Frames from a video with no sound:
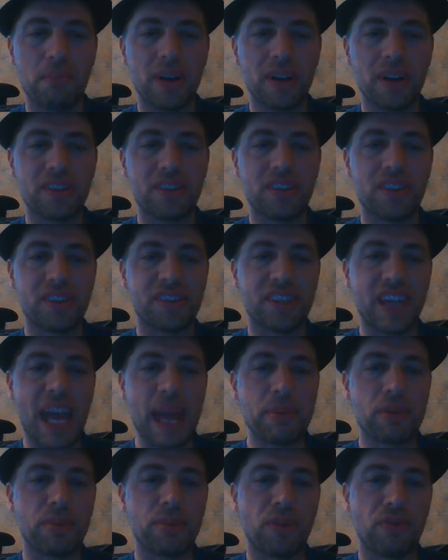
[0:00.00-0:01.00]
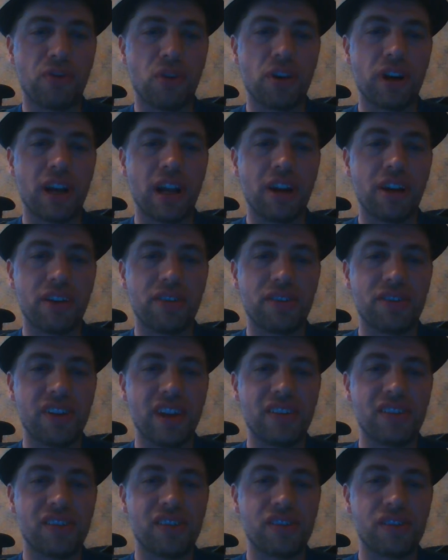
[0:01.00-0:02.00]
but escapes before Herod
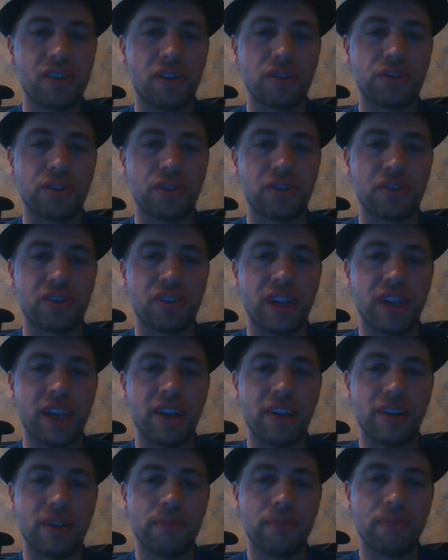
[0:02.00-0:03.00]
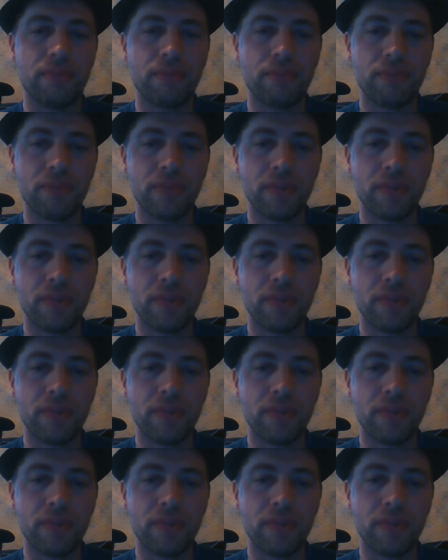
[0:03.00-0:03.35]
sends his soldiers to kill him.